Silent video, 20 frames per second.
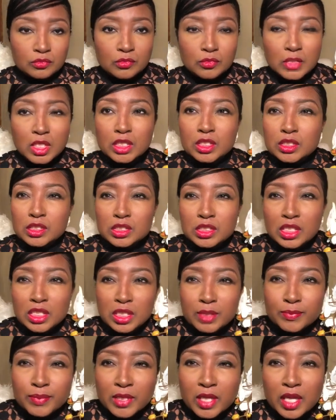it's
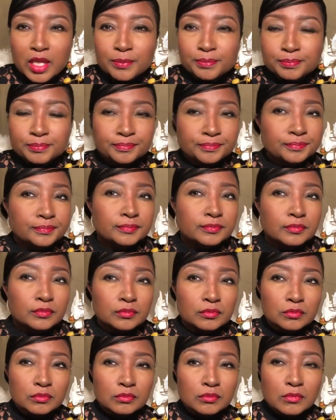deep.
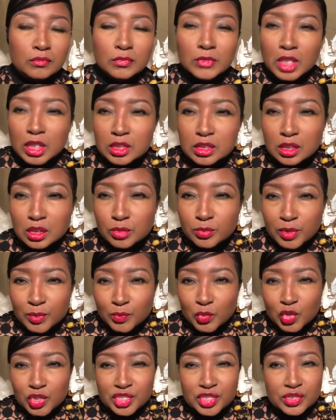It's a little bit
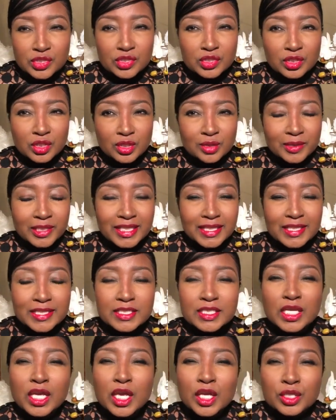more
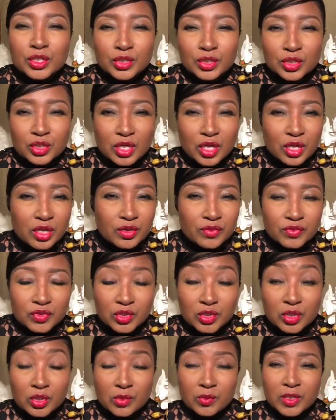serious. You know, if
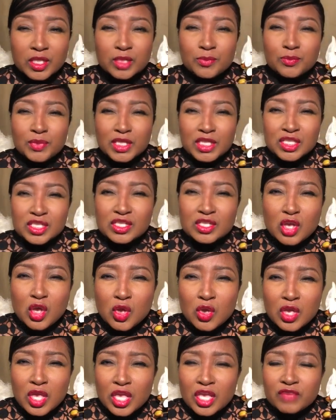you don't want to be
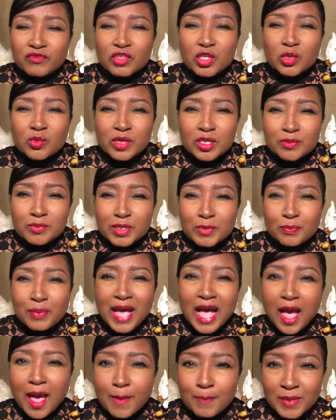
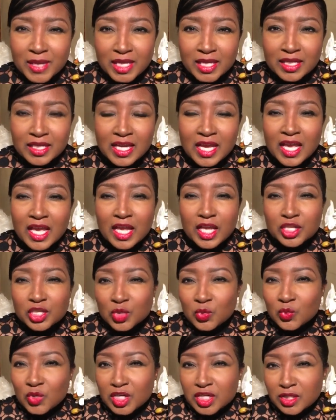popping and you
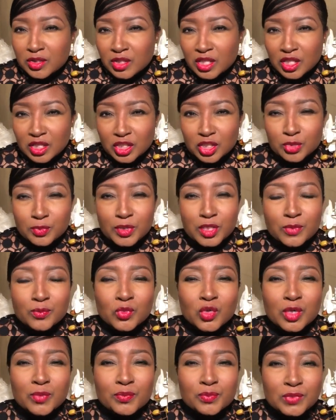want a little bit
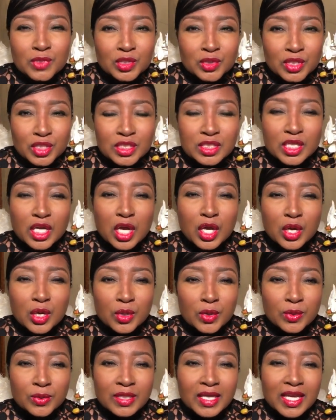more muted
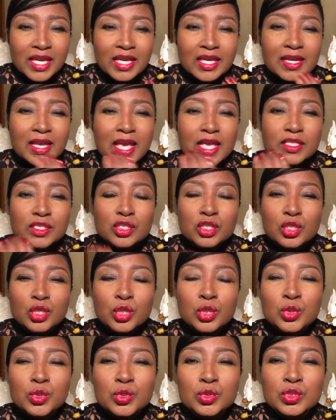tone, it has the
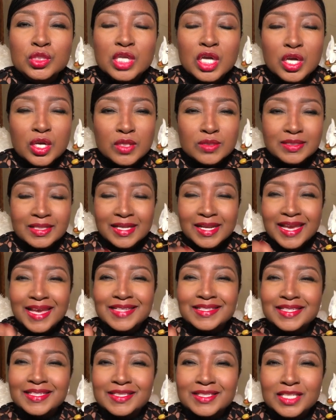cool tones, it
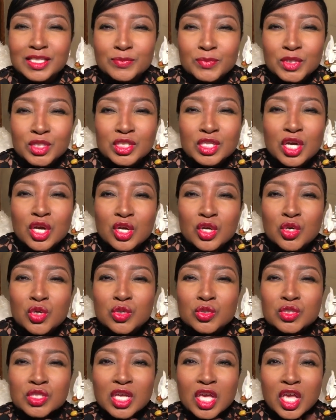has the deeper
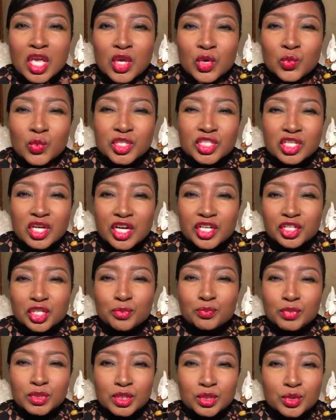tones, which are your
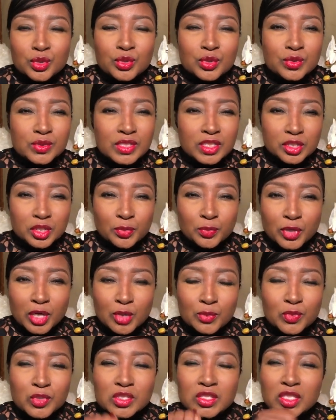blues and your
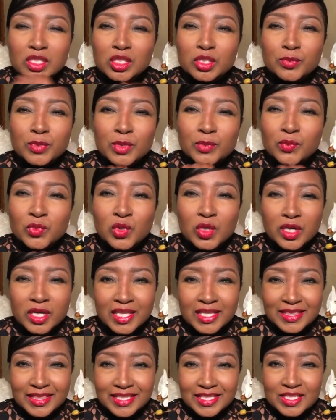purples, a little bit more
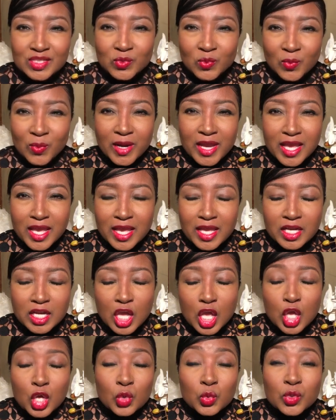in this red,
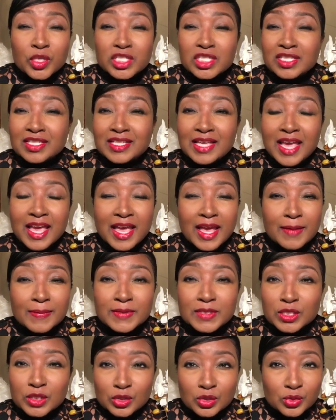which is
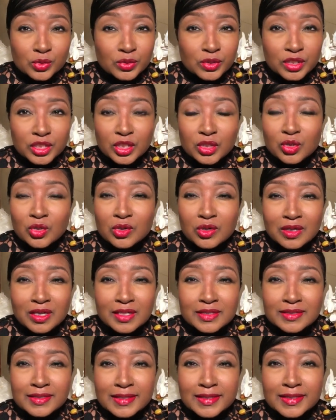absolutely
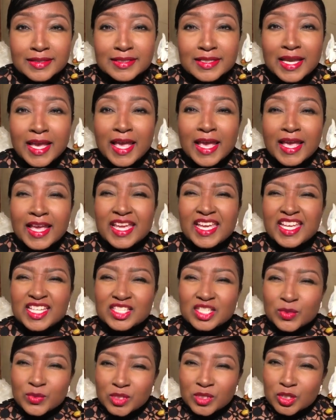gorgeous.
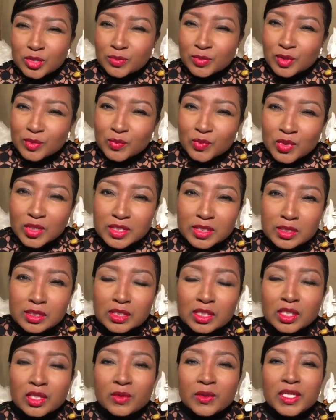It's a little bit more
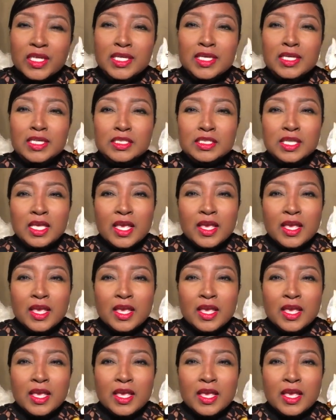serious,